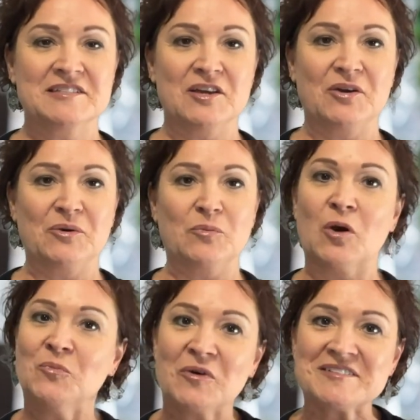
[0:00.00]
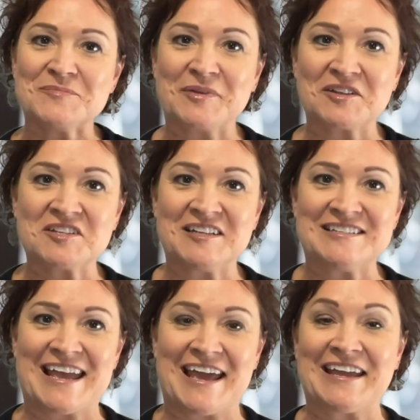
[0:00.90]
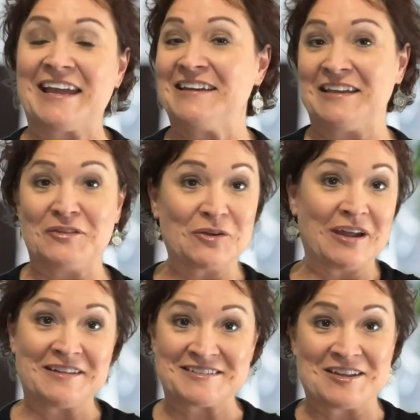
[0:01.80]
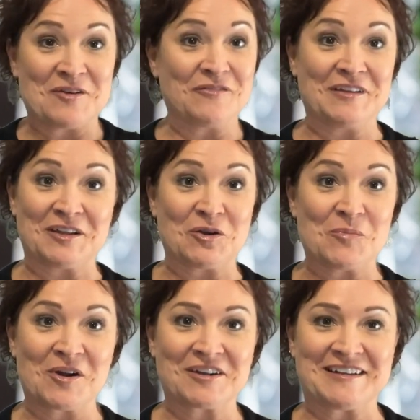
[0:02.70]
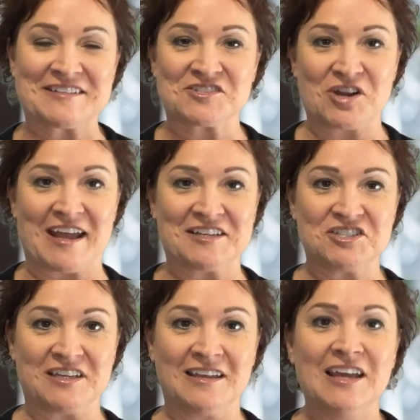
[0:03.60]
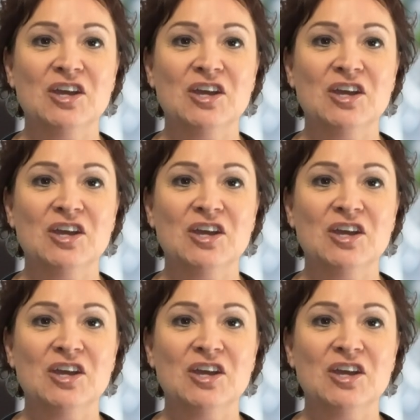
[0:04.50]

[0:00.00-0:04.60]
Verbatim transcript: So Rome wasn't built in a day, and neither is a video marketing strategy.